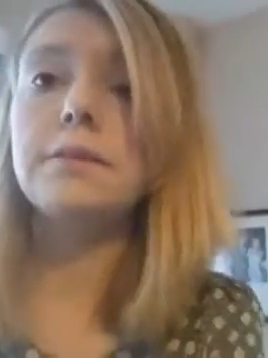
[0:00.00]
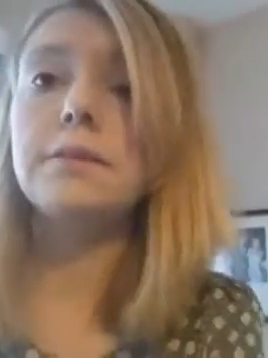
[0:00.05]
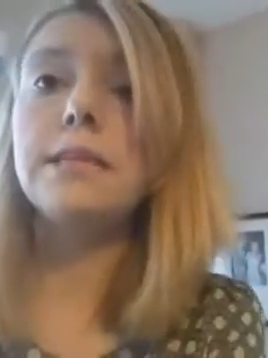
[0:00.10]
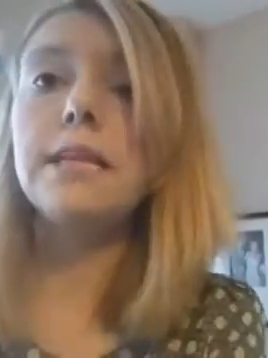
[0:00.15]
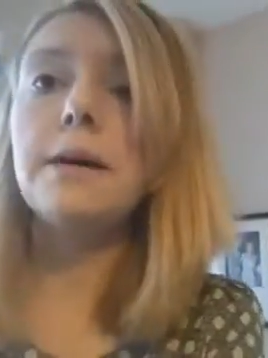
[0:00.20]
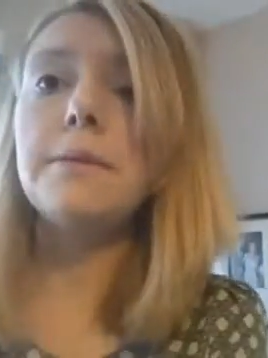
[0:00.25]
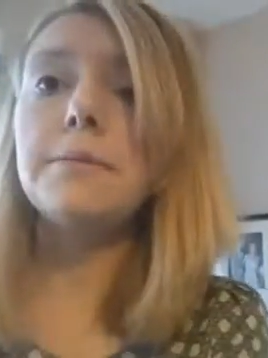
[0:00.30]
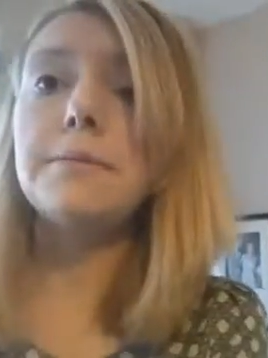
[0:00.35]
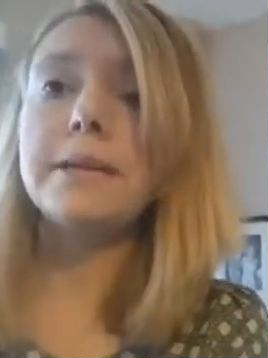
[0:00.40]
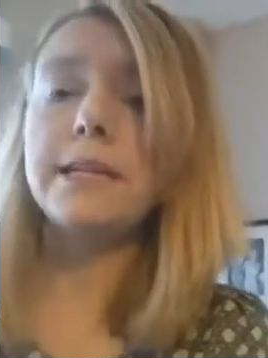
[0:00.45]

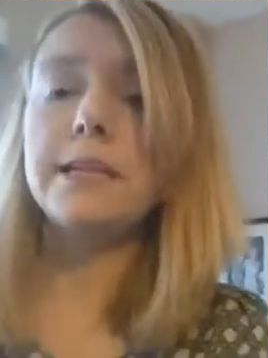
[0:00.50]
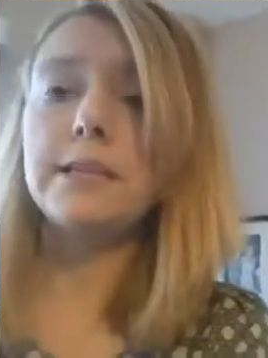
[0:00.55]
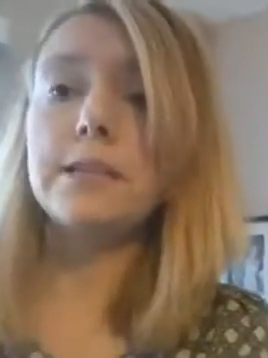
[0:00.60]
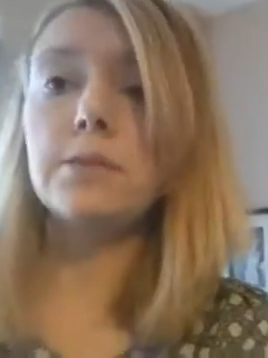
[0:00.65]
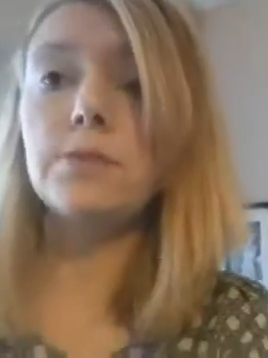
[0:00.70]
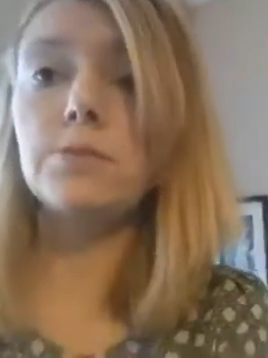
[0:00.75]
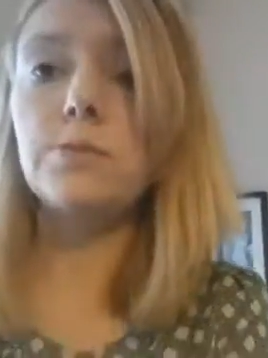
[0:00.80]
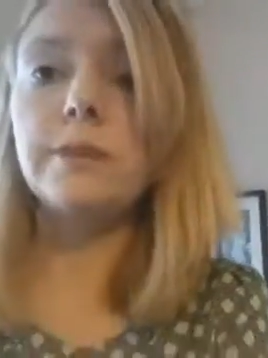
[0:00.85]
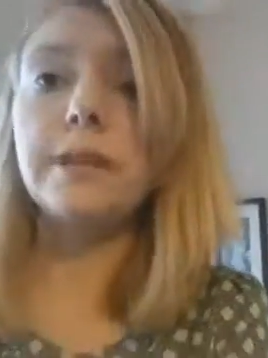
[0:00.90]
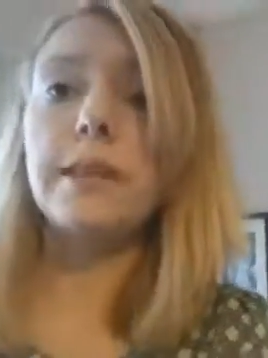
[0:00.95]
nut
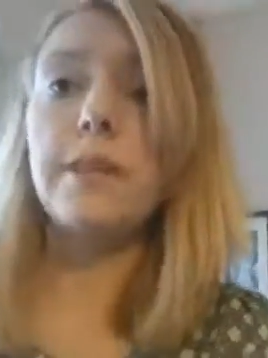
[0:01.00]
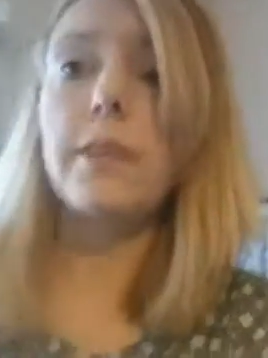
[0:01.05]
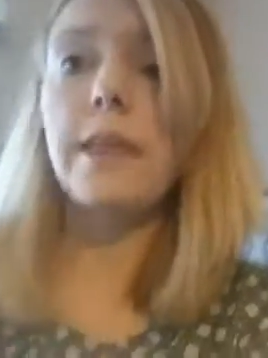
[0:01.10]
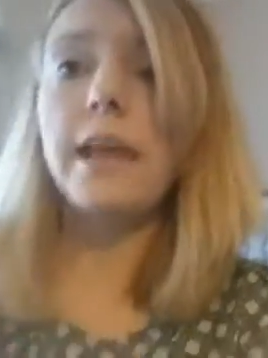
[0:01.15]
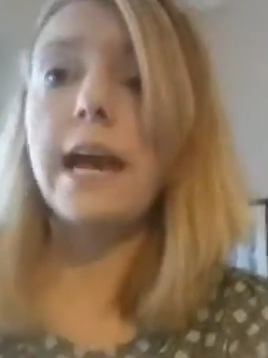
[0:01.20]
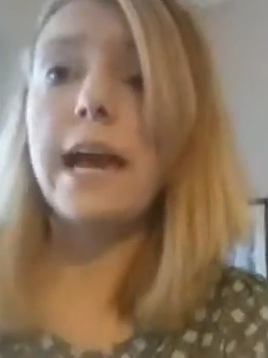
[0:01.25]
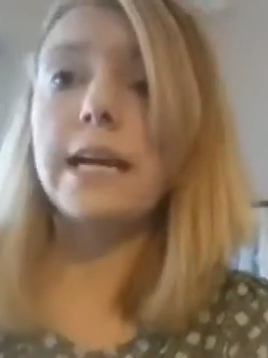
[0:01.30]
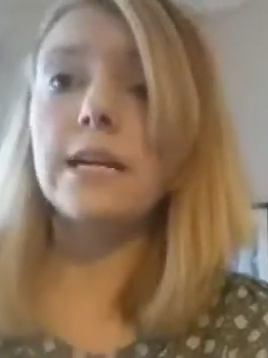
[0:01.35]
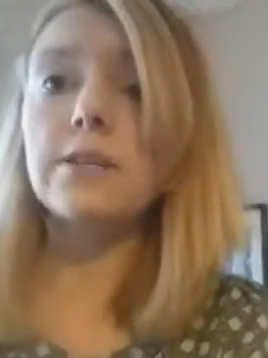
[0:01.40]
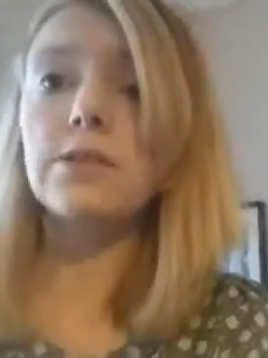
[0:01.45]
butters with
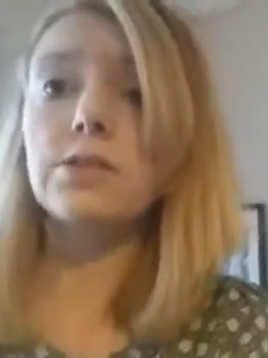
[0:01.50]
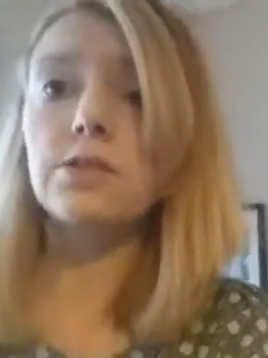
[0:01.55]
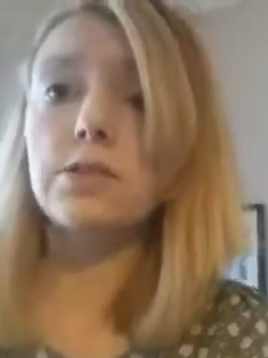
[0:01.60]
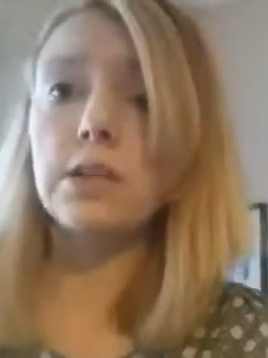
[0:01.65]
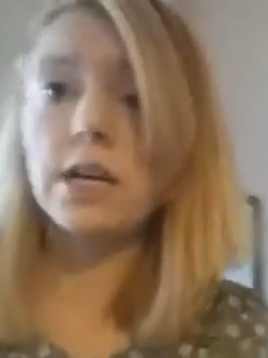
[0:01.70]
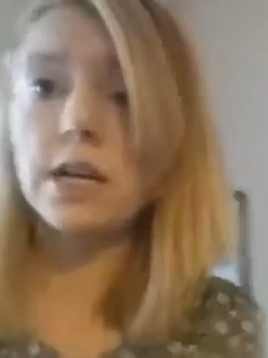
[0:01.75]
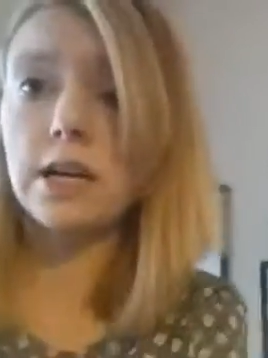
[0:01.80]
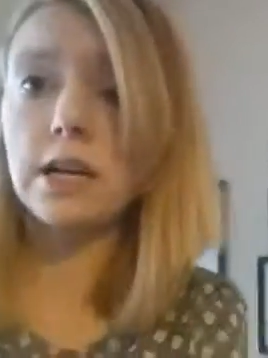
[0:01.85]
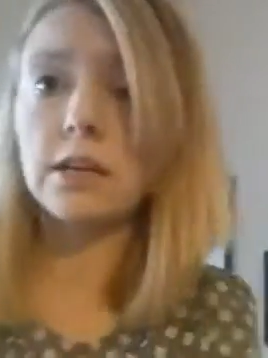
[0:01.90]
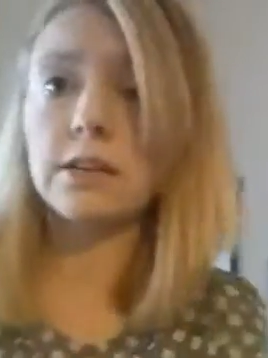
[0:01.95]

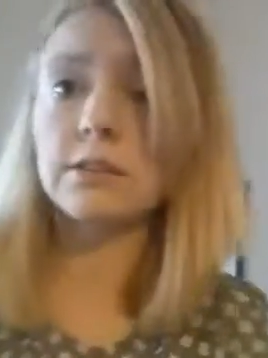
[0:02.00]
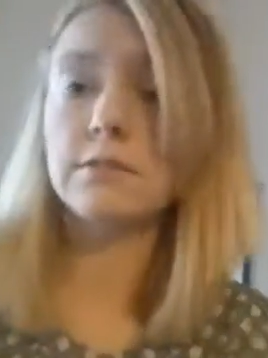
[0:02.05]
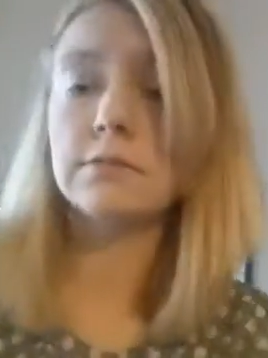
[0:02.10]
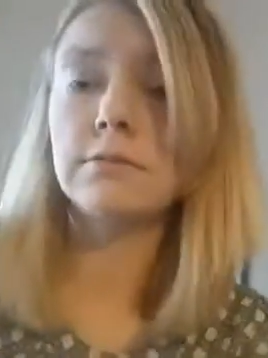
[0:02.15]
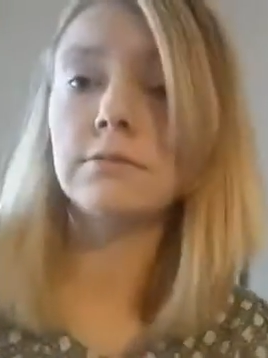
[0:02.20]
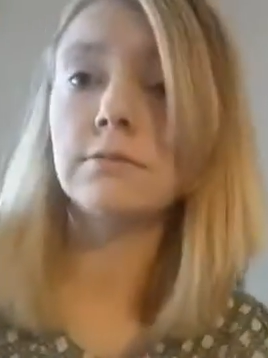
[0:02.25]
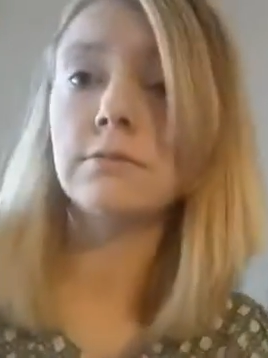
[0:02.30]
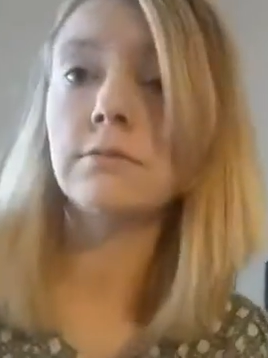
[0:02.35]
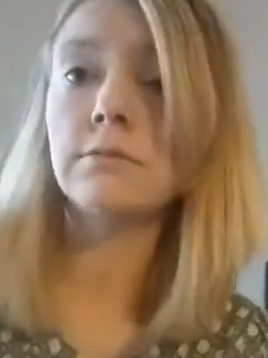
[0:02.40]
extra